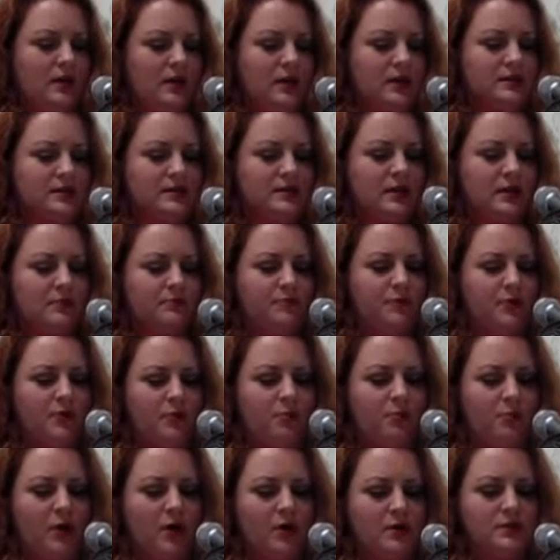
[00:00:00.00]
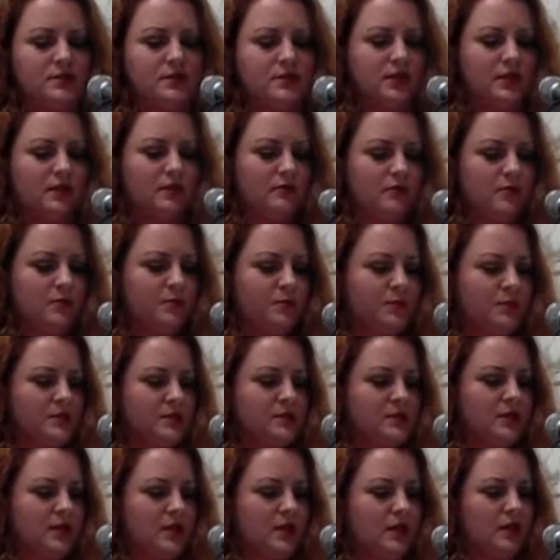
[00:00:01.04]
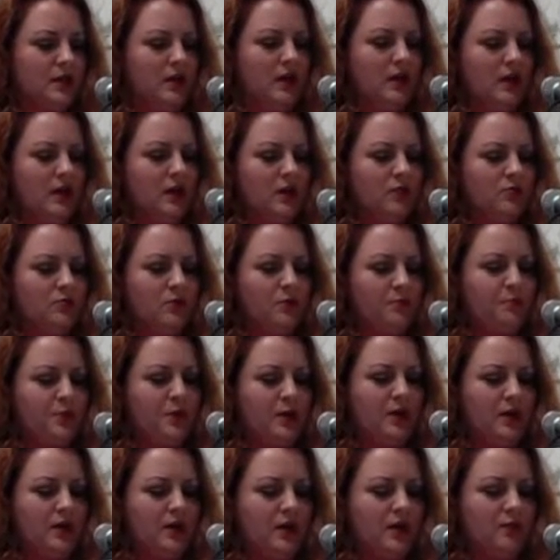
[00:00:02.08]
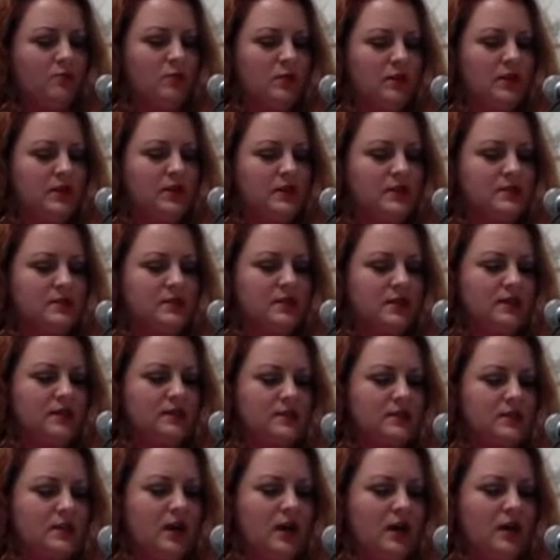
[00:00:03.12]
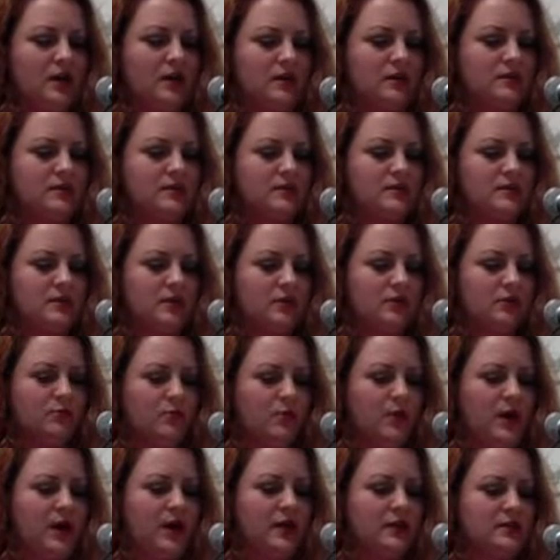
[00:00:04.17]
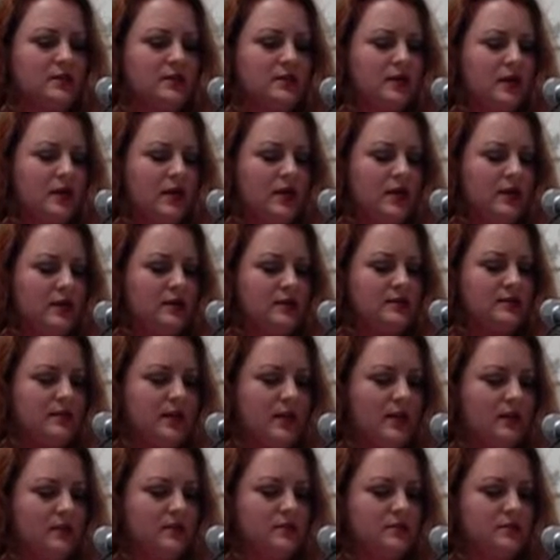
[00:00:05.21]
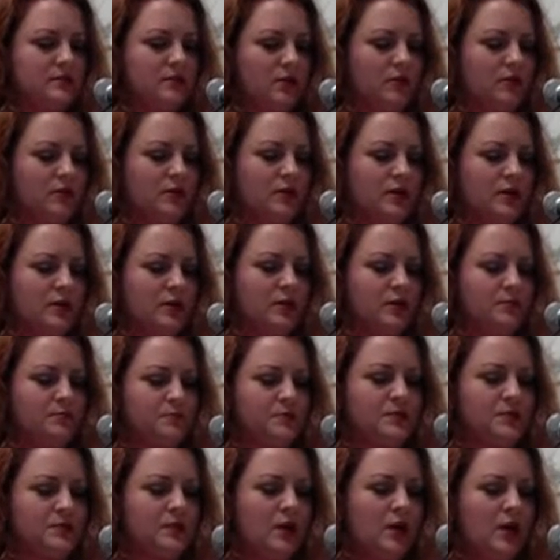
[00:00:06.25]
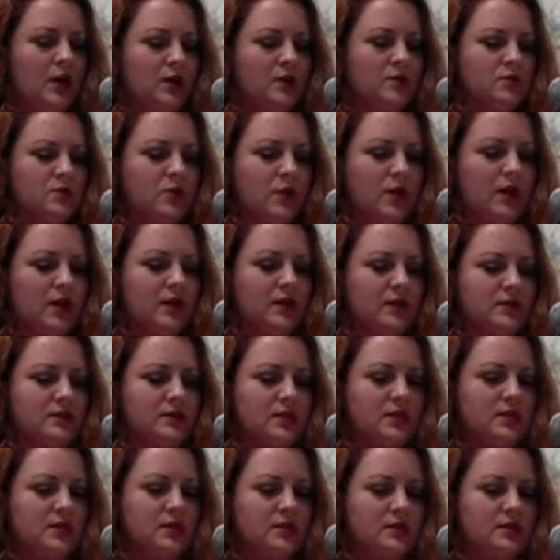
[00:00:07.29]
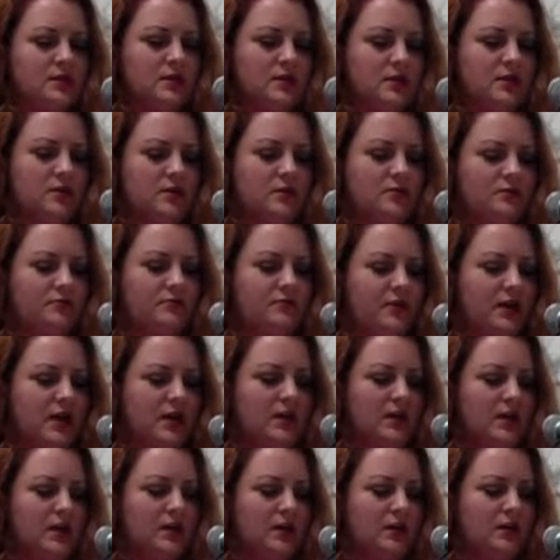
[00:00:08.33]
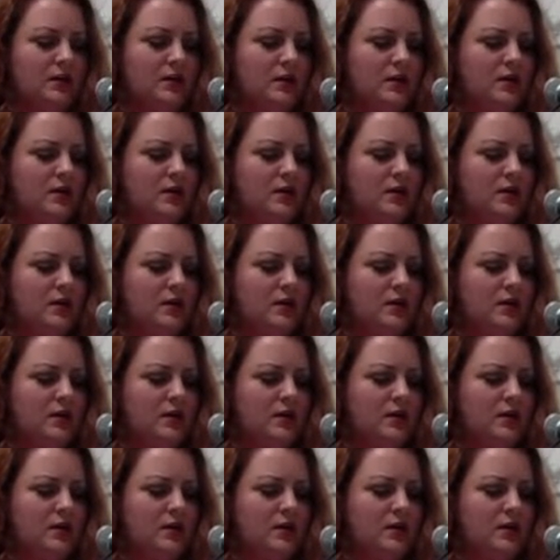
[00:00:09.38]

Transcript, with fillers: except for the pulsing of her pussy, gripping and releasing his cock still erect, his hands on her hips, trying to continue fucking.